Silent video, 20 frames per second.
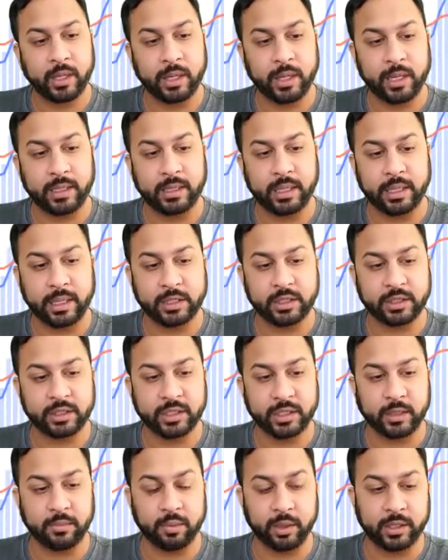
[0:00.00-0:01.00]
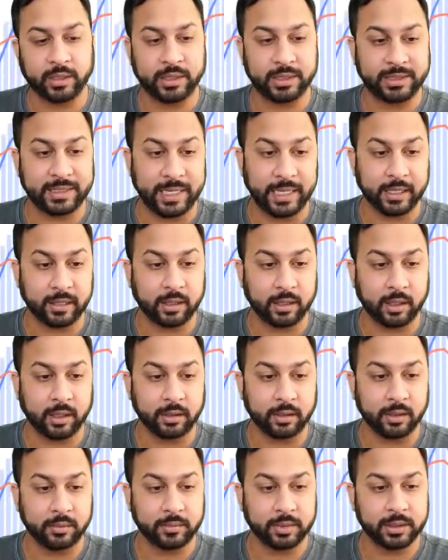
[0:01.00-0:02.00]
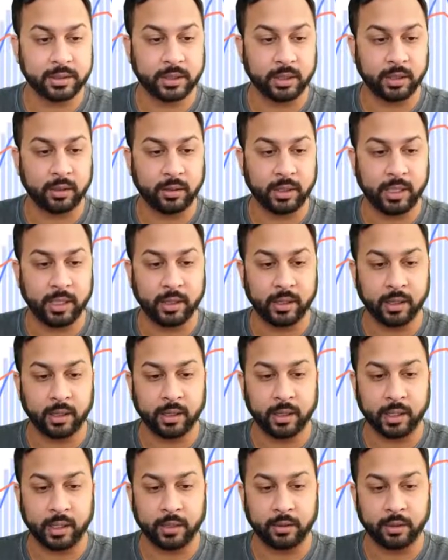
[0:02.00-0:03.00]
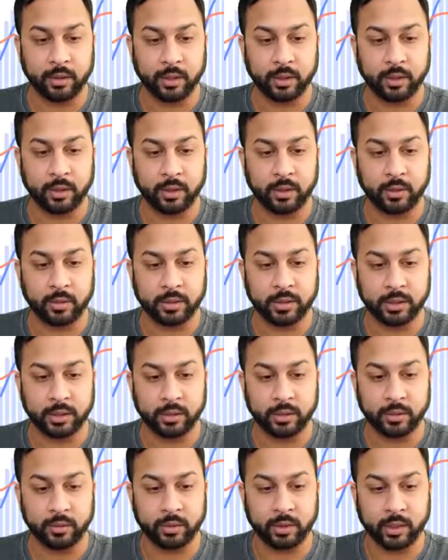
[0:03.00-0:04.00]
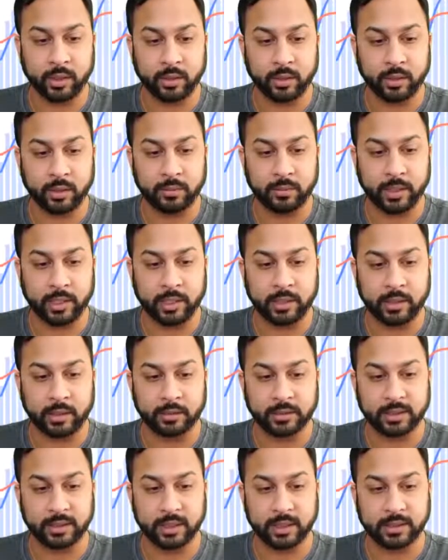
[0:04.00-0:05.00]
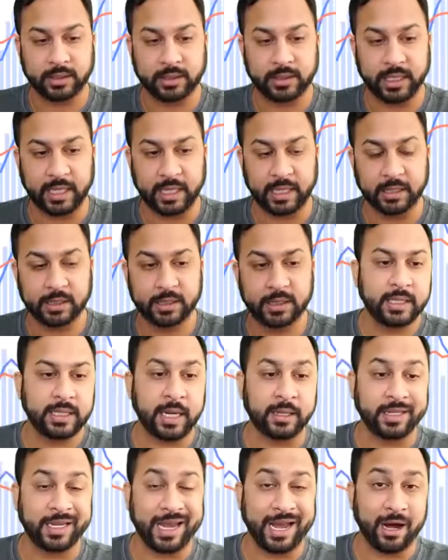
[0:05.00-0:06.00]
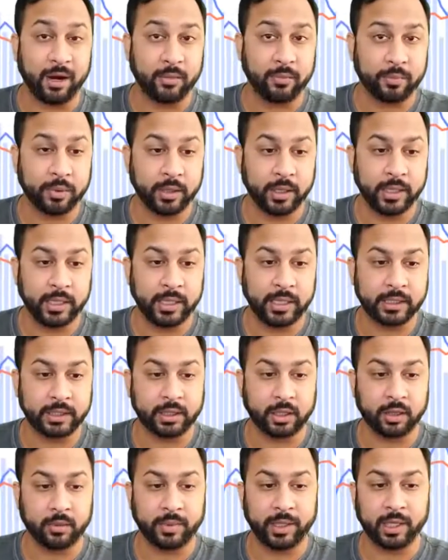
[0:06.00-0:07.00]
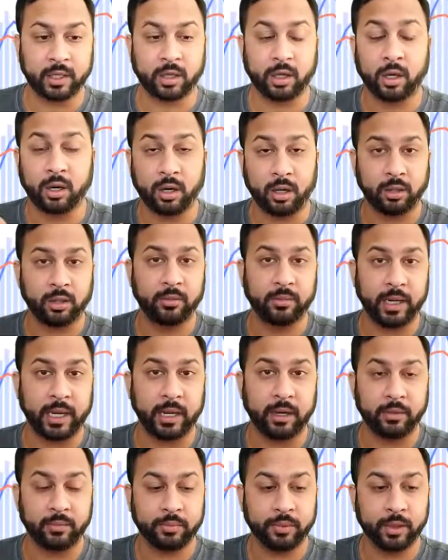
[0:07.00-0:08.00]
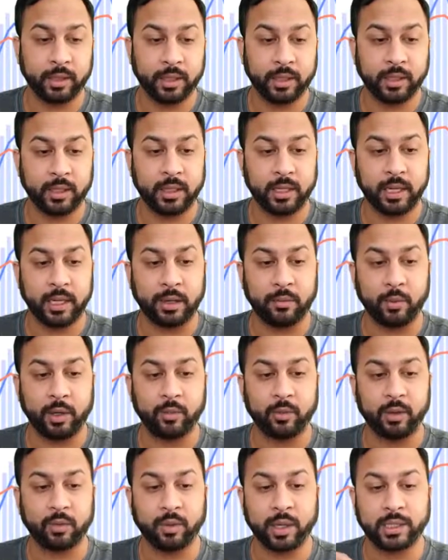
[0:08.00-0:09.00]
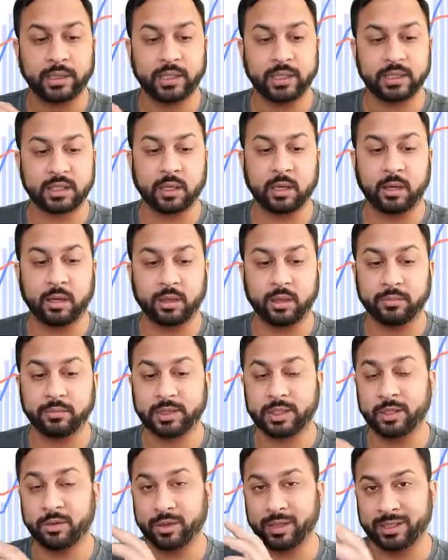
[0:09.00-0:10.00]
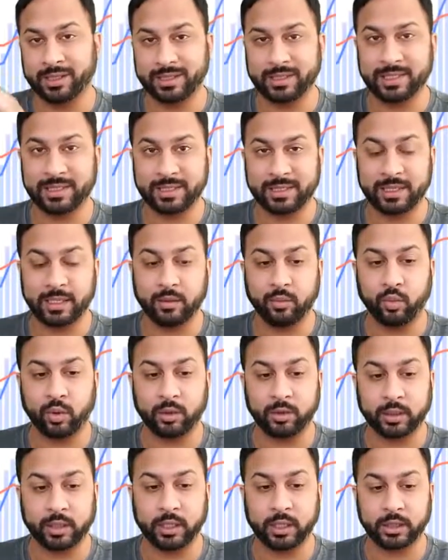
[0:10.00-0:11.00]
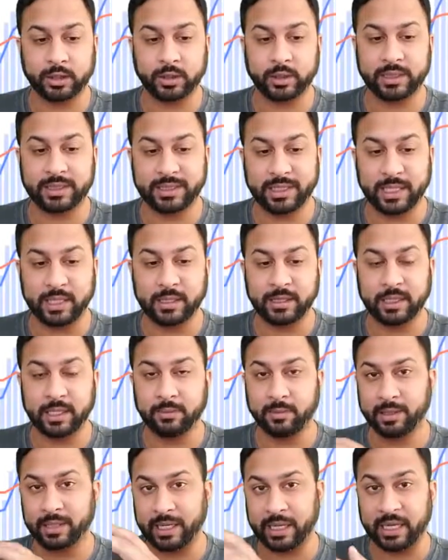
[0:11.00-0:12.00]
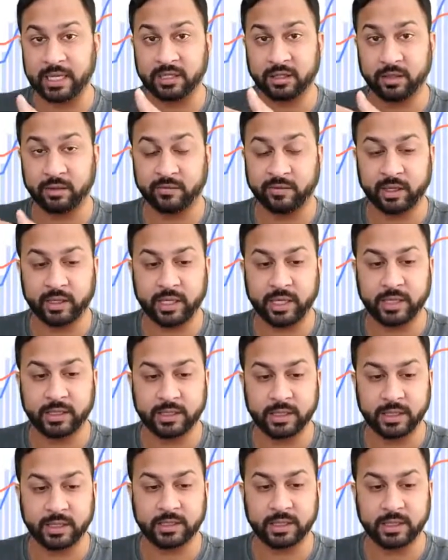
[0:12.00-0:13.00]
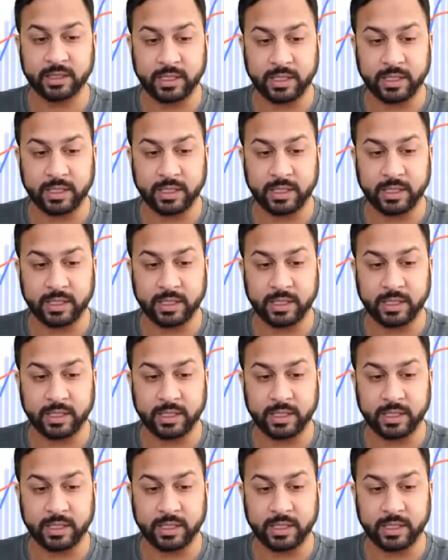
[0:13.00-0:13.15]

And then I just need to bring the date column. So here I'll go to column and I'll select date. Now the output is going to be a column output, and we want to write these columns to our existing world countries data table that has all of our cases and